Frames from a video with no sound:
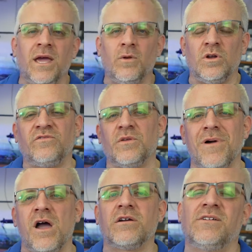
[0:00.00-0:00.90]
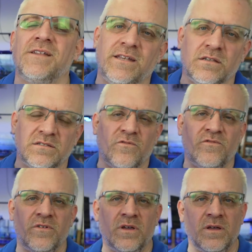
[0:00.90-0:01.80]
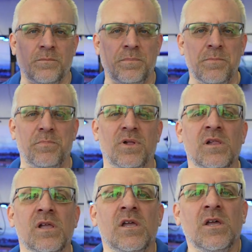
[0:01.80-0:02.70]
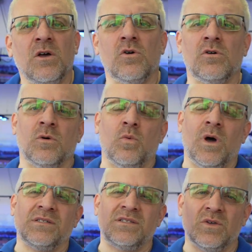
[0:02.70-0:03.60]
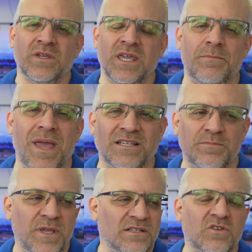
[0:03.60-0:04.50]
and one of the market leaders of people who wants to keep S P S